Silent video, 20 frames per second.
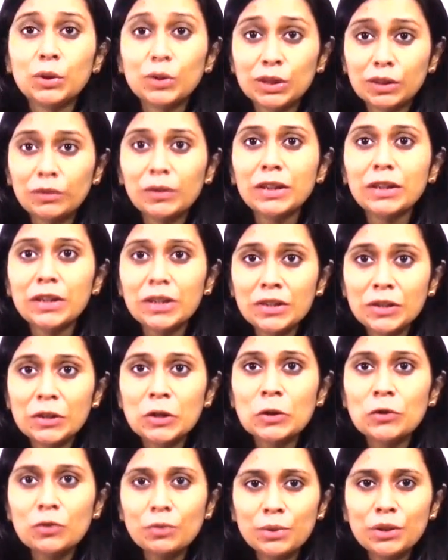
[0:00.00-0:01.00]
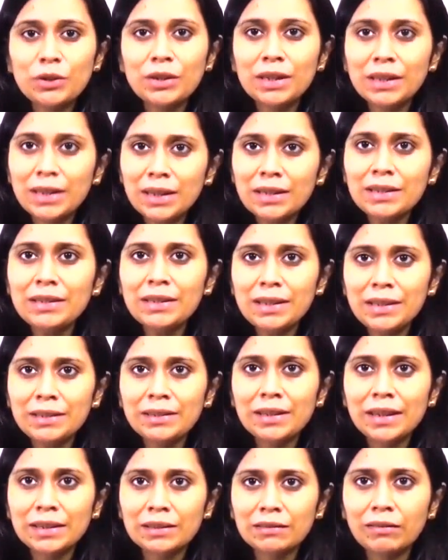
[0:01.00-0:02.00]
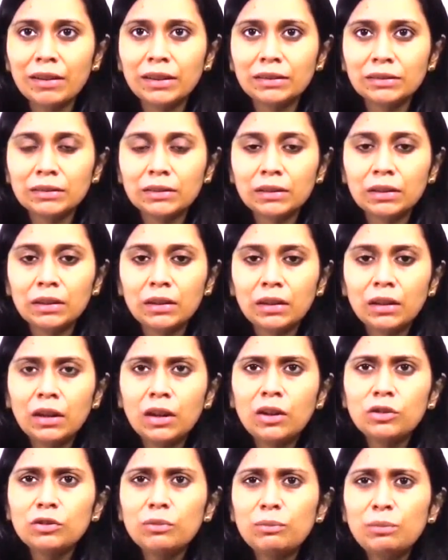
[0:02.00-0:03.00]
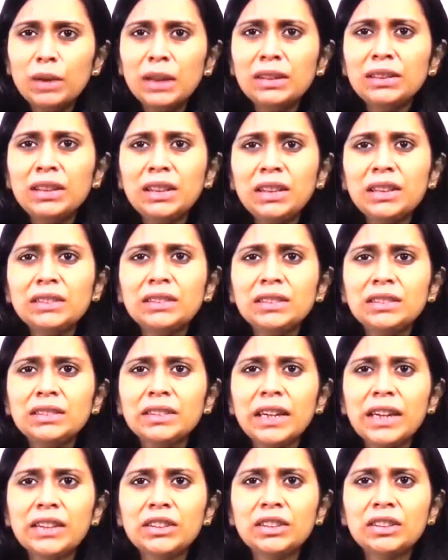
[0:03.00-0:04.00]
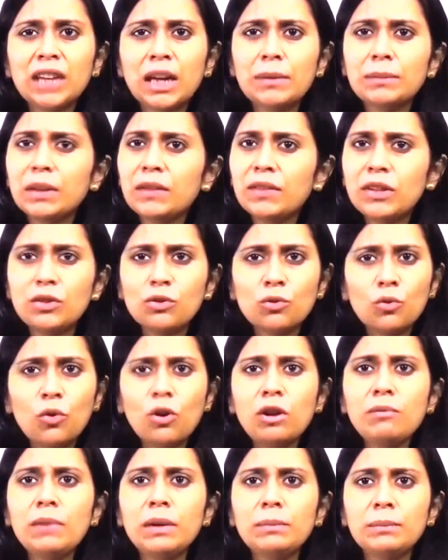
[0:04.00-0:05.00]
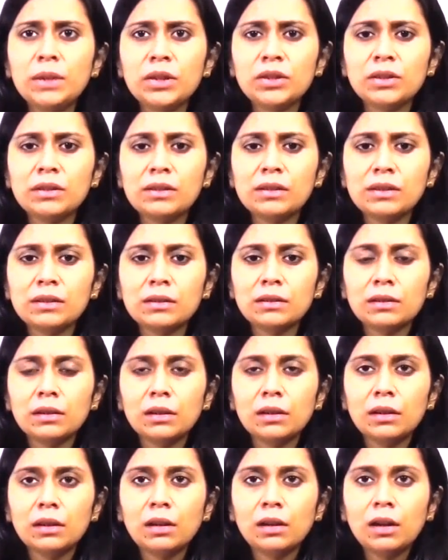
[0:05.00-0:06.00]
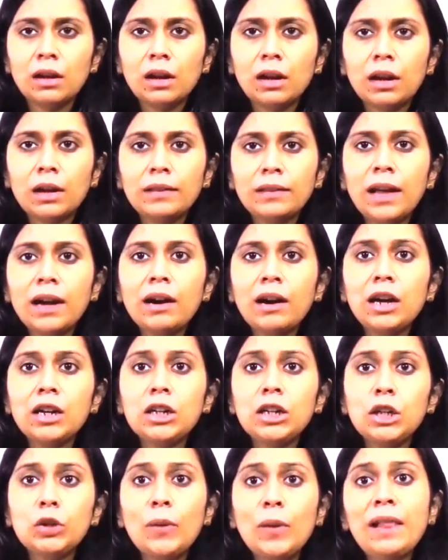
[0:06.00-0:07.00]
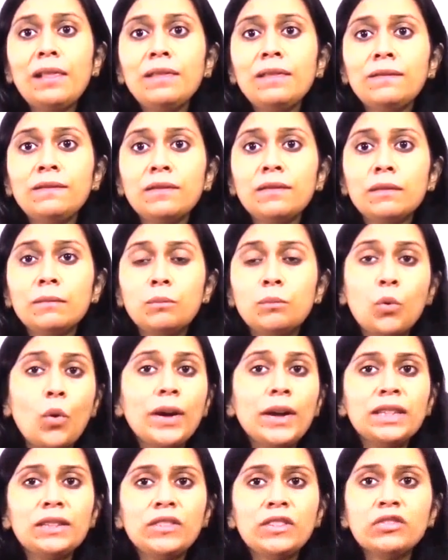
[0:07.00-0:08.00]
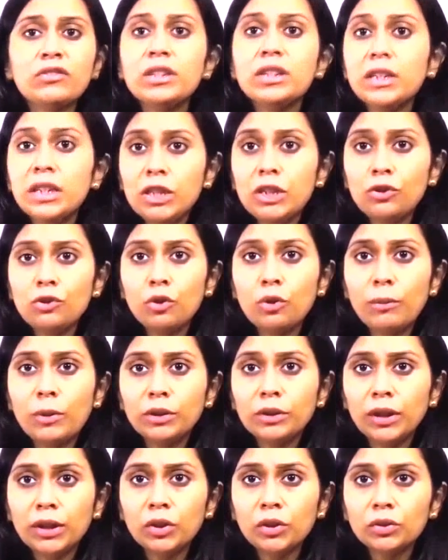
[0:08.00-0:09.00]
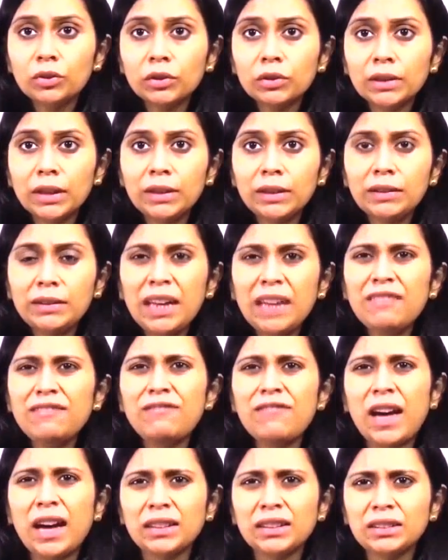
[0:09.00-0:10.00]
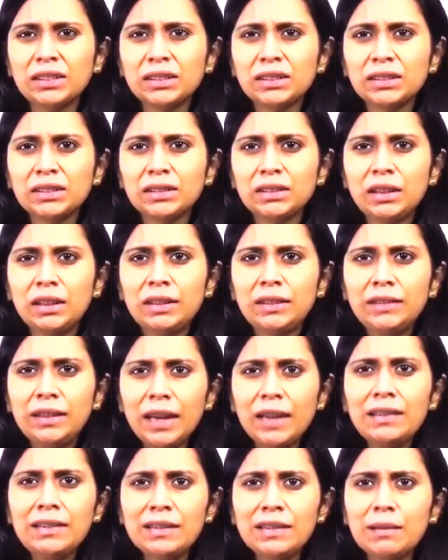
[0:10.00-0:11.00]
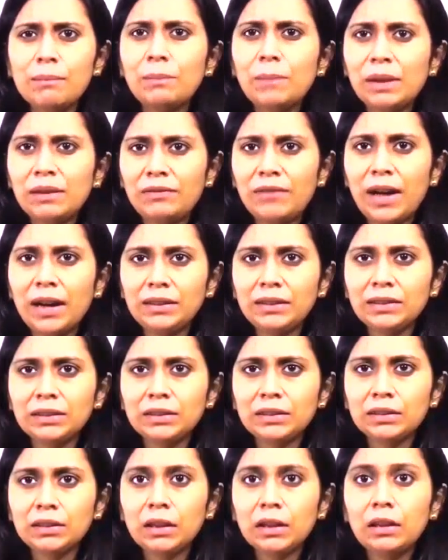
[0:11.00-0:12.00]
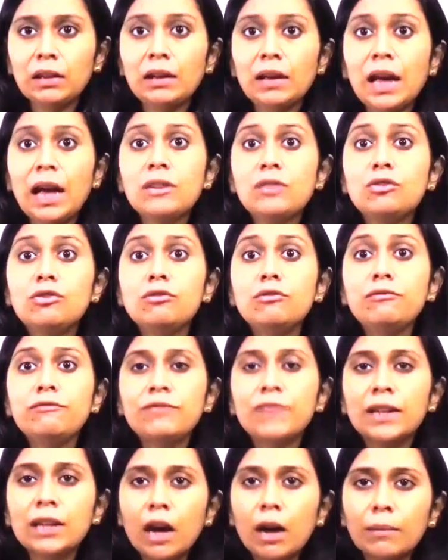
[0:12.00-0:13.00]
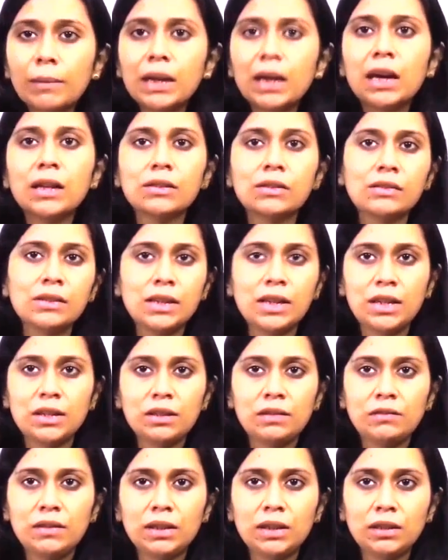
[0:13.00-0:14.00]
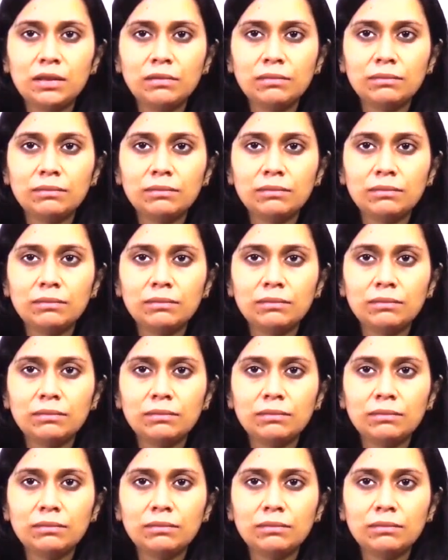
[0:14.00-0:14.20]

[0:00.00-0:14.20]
it is contributing in anesthesia as well. So practically this agent I am giving to all my patients. There are 12 points which we need to know about nitrous oxide. 10 facts, 10 simple facts, and 2 phenomena associated with it.